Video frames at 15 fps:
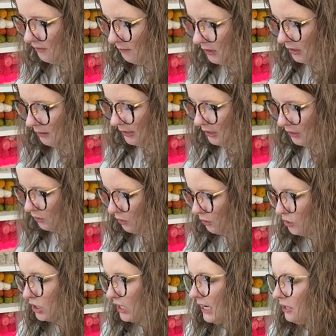millimeter
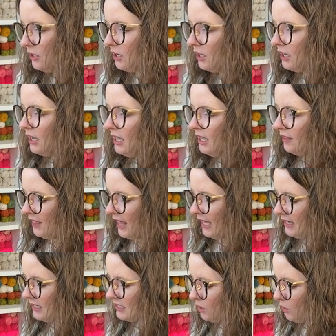crochet hook. That
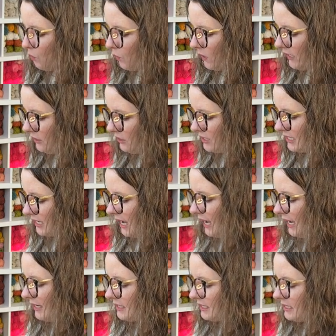is the weird
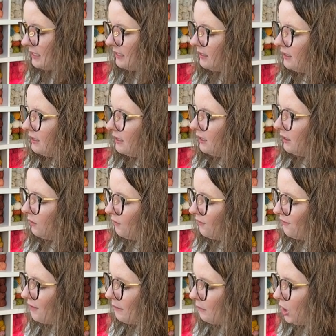size
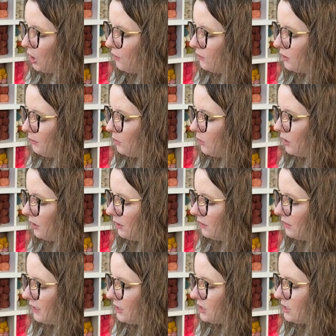from Clover and More.
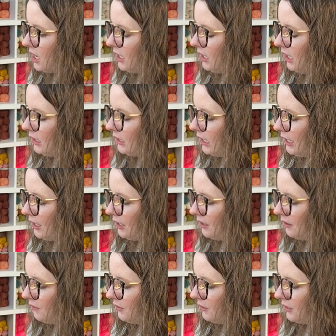There's not a letter
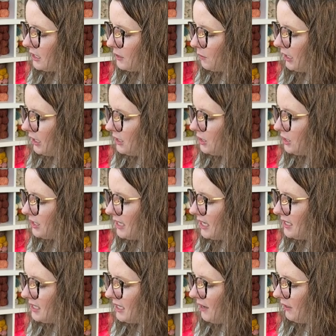for this one. It just
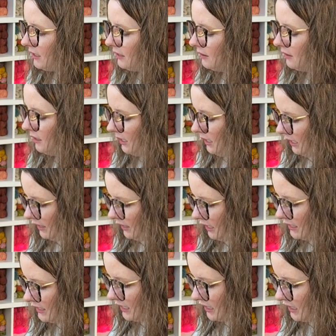says seven, and then
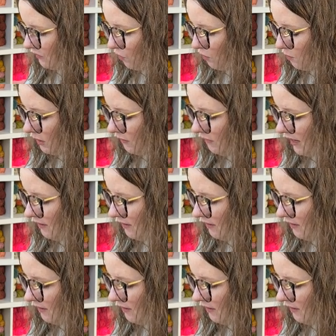it says four point five